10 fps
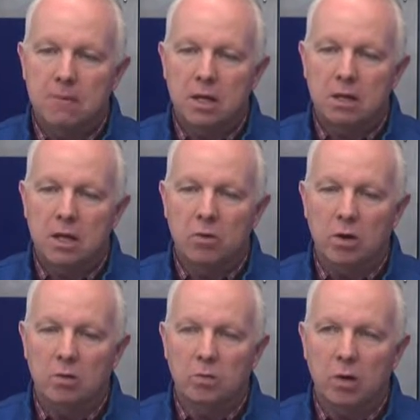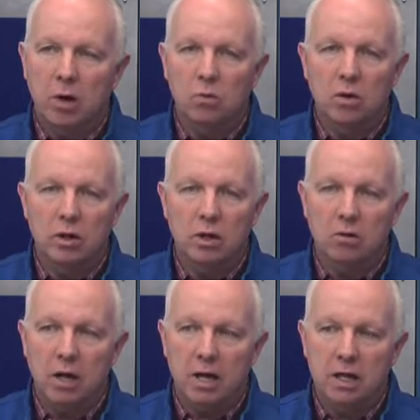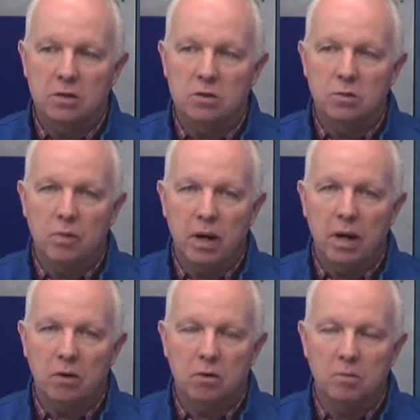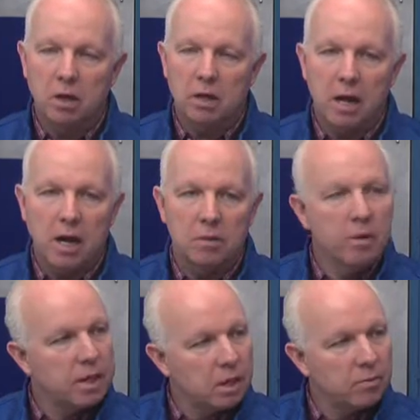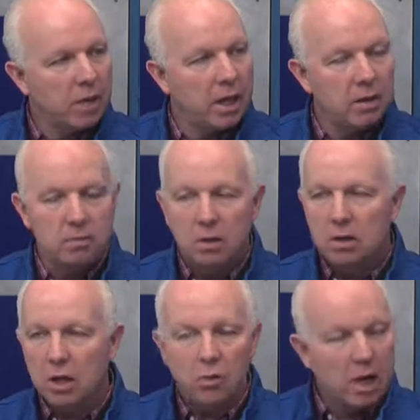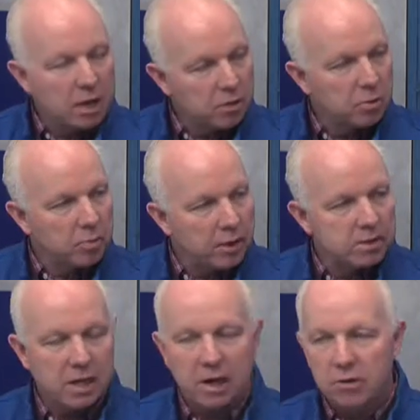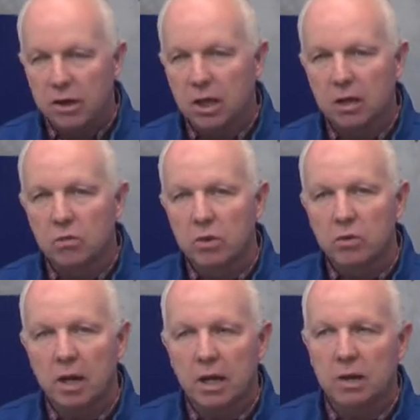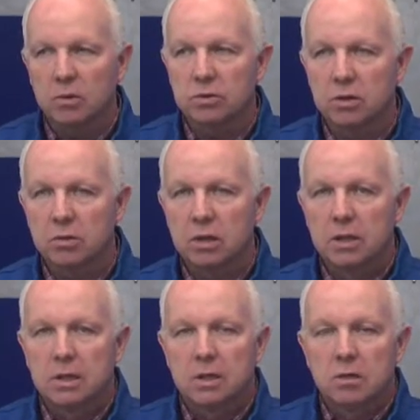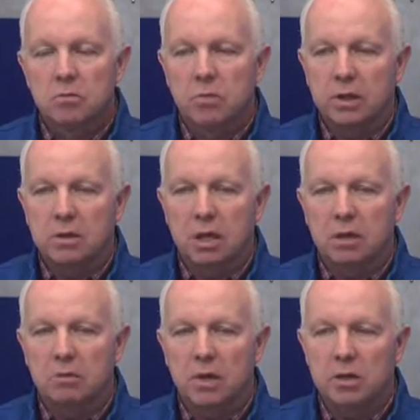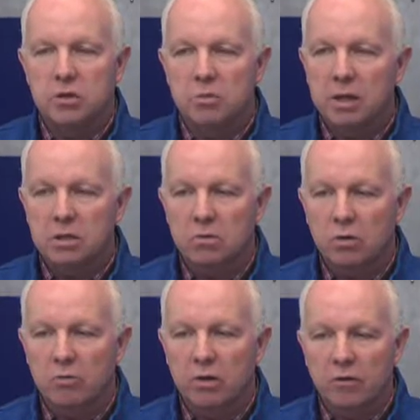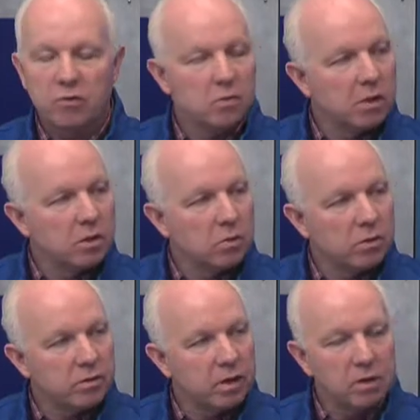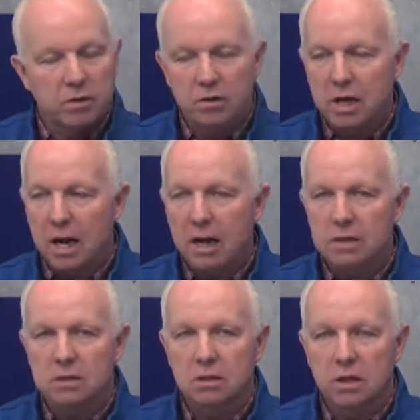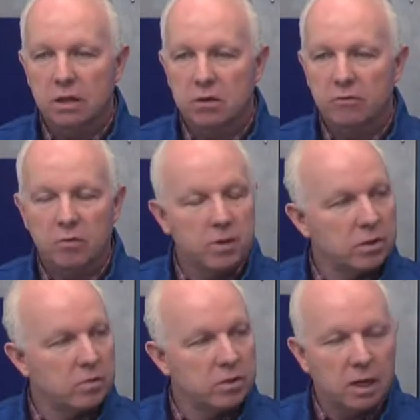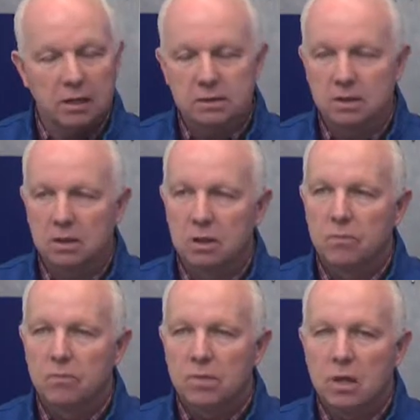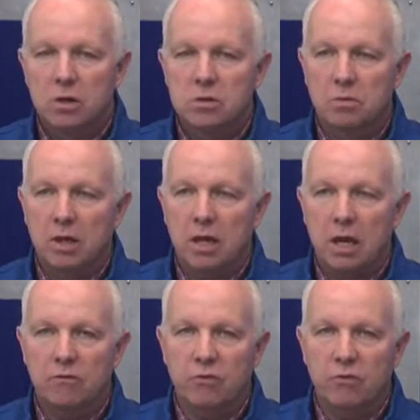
they were able to pull out a win the other night against New Pal on a Monday night, a makeup game. They were not able to play Saturday like we were not able to. But as you mentioned, we're very familiar with their guys, and they're familiar with us. And it's a big game for